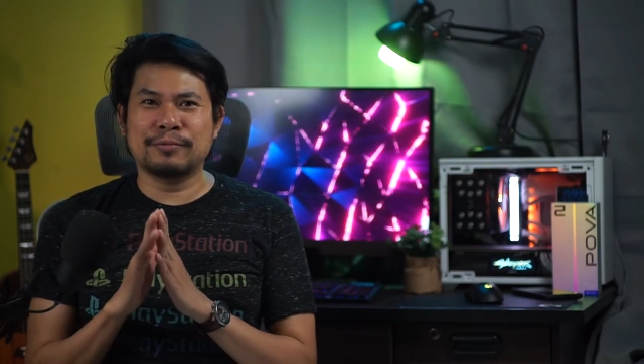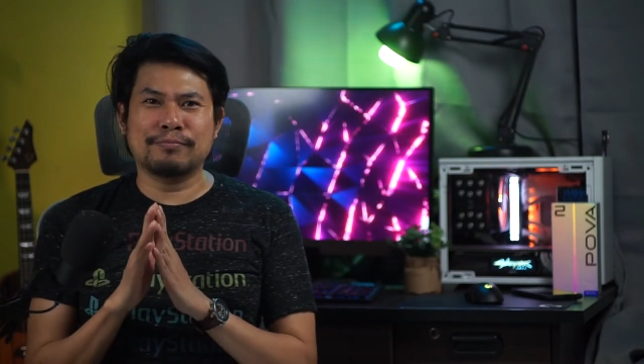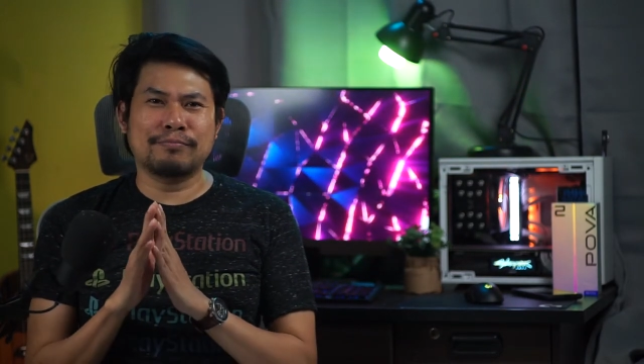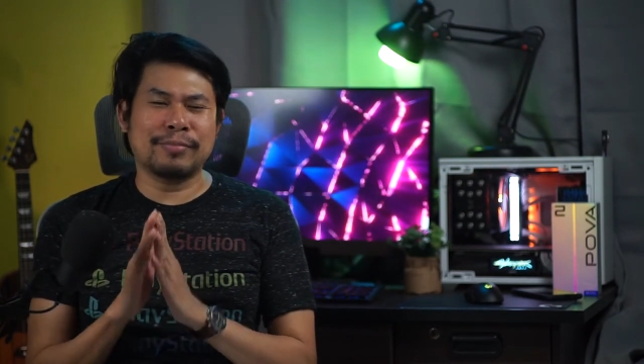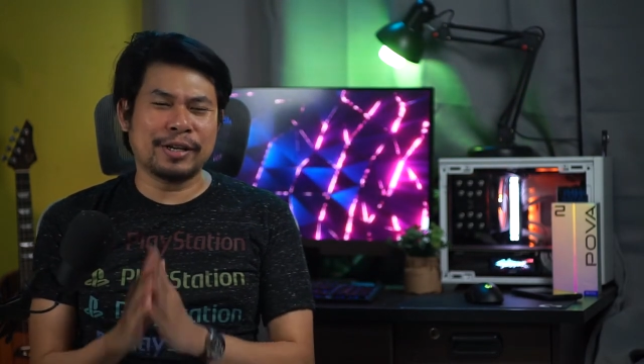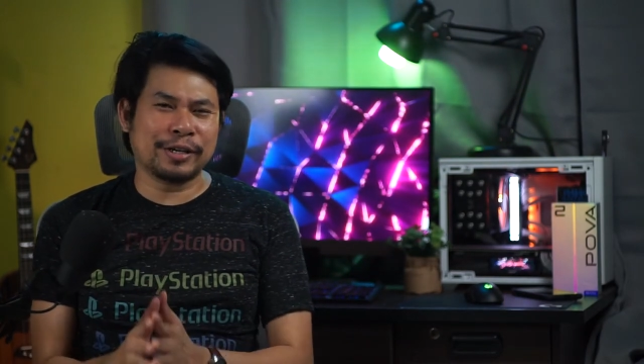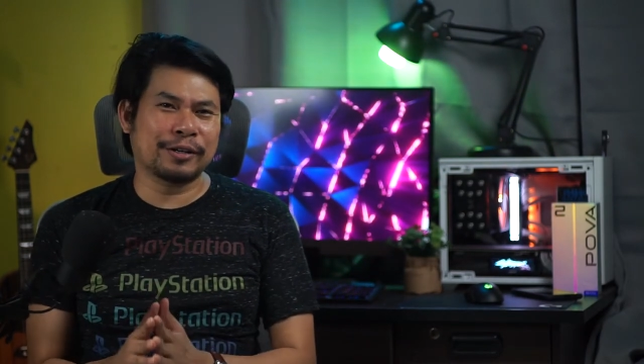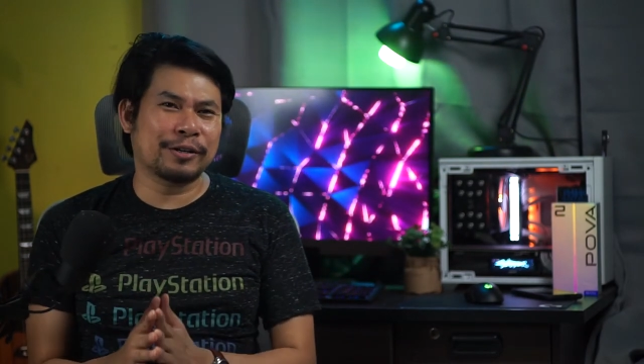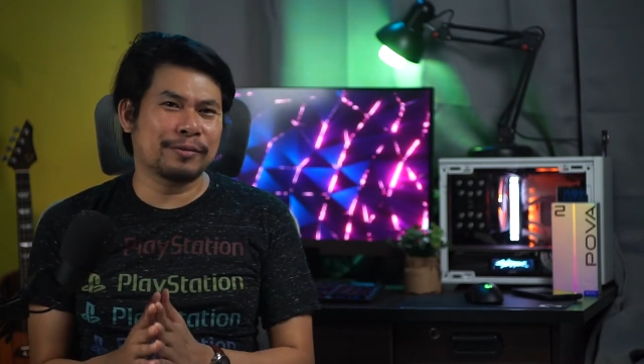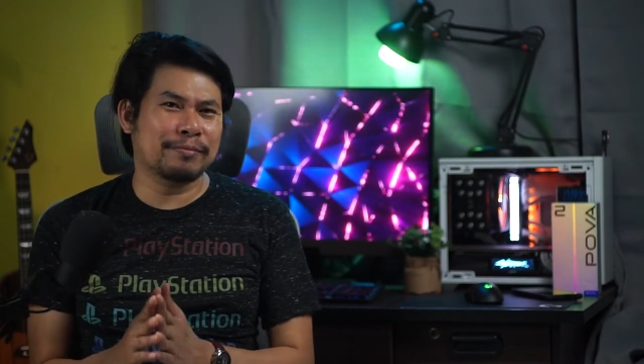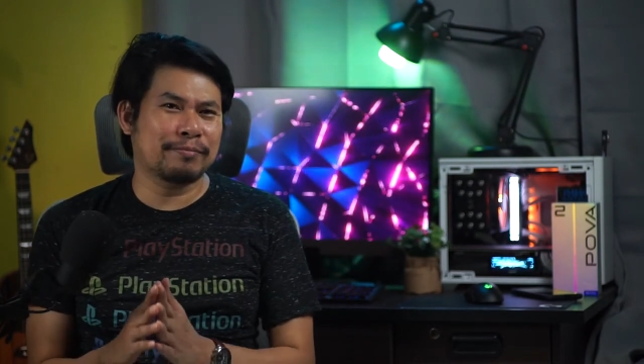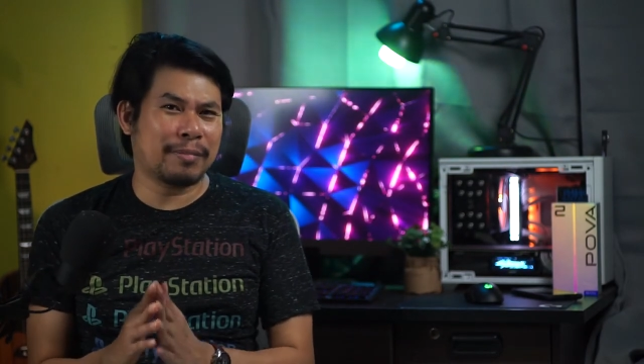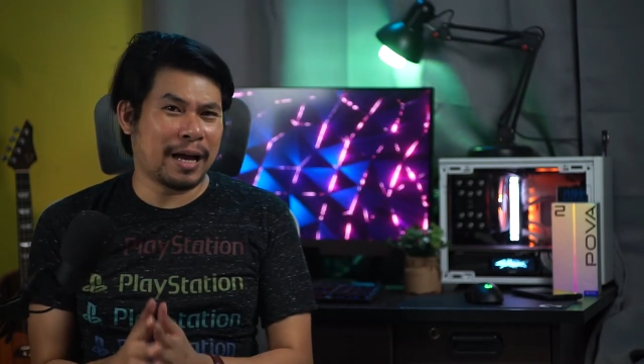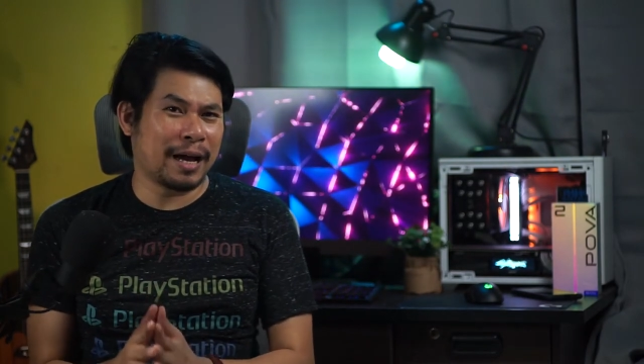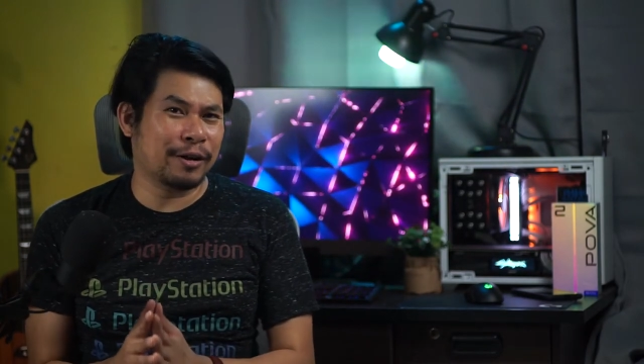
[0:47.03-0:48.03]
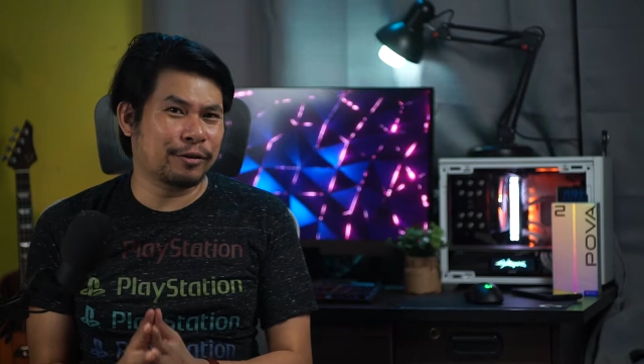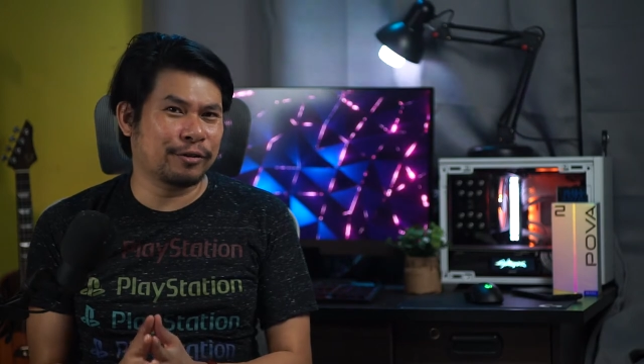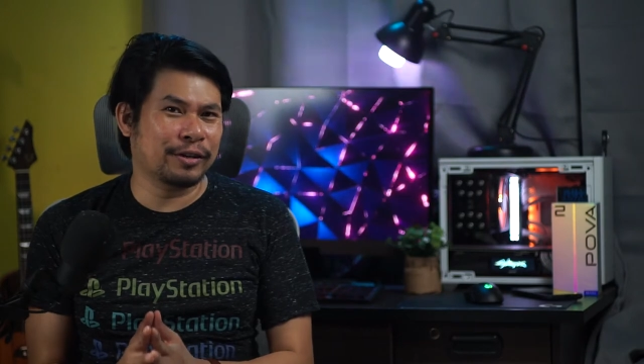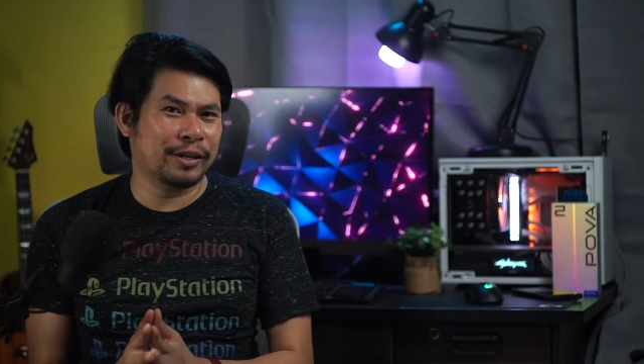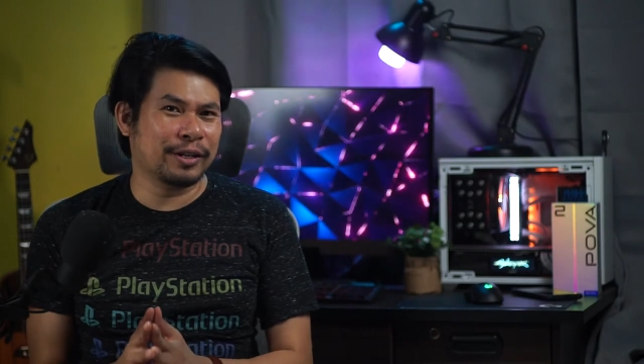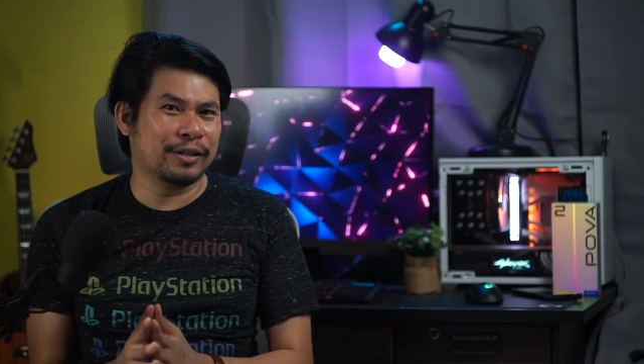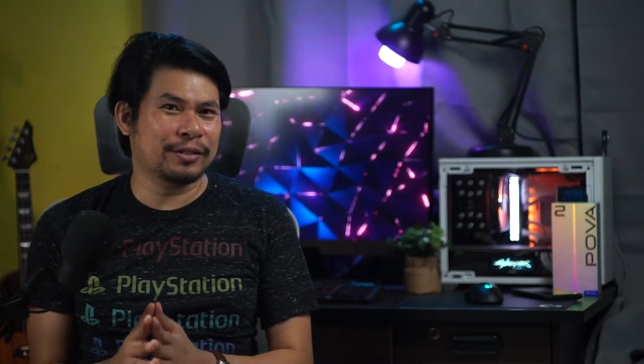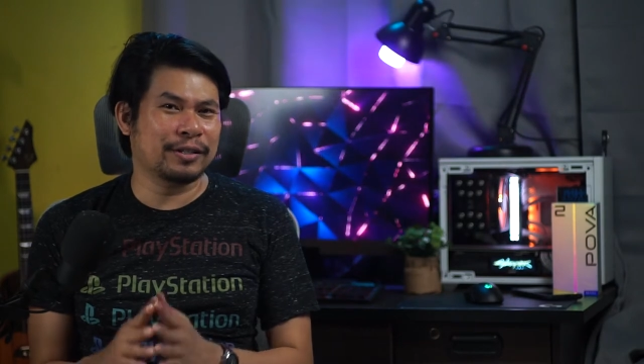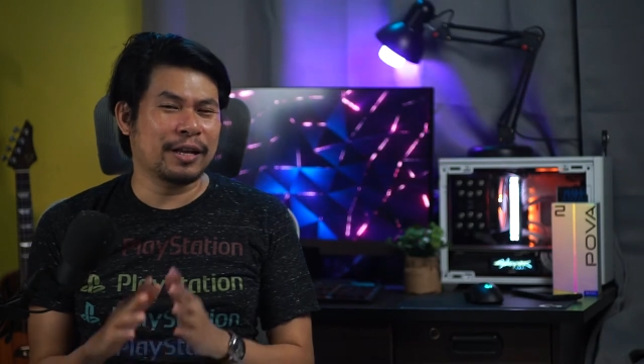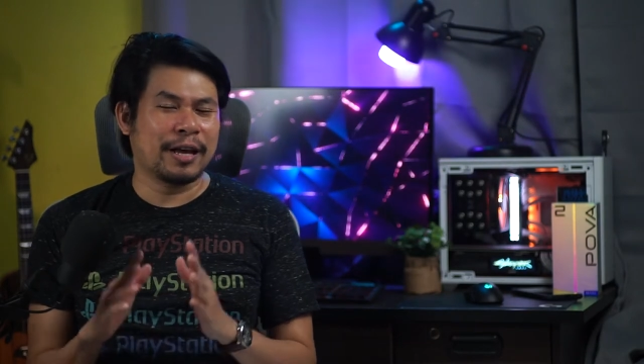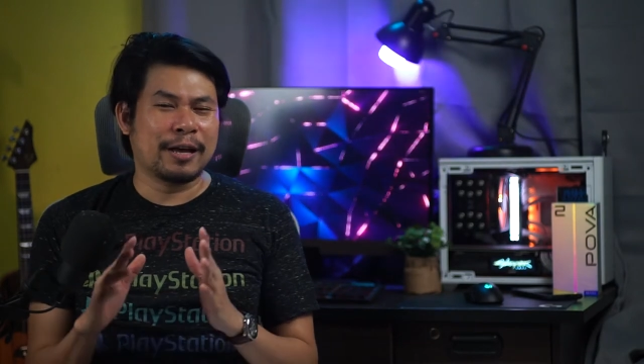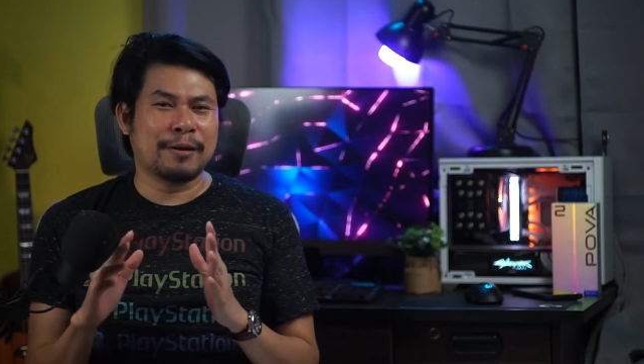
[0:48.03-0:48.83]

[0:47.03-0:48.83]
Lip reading: bigger batteries,